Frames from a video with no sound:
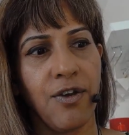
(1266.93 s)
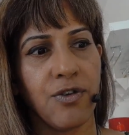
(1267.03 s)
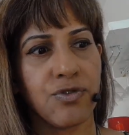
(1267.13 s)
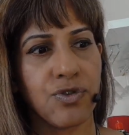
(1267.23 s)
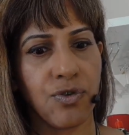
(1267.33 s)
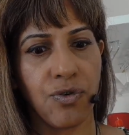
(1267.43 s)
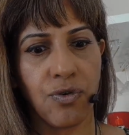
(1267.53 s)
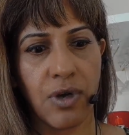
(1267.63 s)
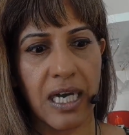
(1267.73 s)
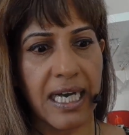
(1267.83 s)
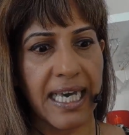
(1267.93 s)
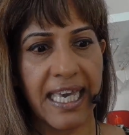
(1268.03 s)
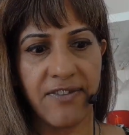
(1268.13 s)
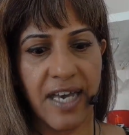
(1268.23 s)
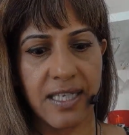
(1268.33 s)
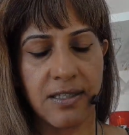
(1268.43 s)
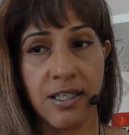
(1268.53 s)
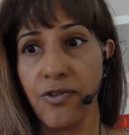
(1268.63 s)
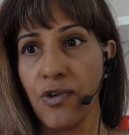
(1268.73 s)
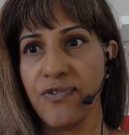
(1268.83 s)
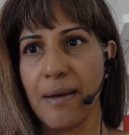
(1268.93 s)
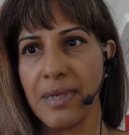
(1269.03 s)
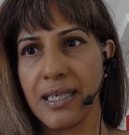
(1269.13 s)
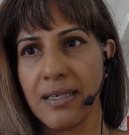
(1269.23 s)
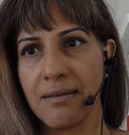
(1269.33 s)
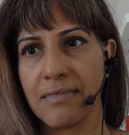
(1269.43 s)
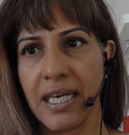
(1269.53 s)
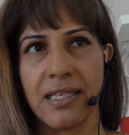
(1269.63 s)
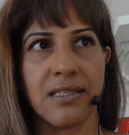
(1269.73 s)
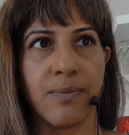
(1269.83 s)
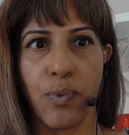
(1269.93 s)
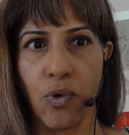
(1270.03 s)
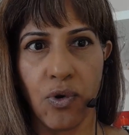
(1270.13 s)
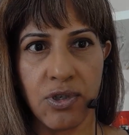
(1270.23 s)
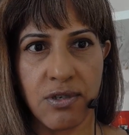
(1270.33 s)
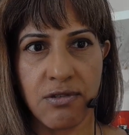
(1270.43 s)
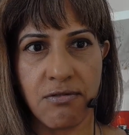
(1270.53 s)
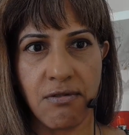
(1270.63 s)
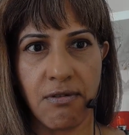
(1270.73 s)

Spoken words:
So I have had zero family kind of support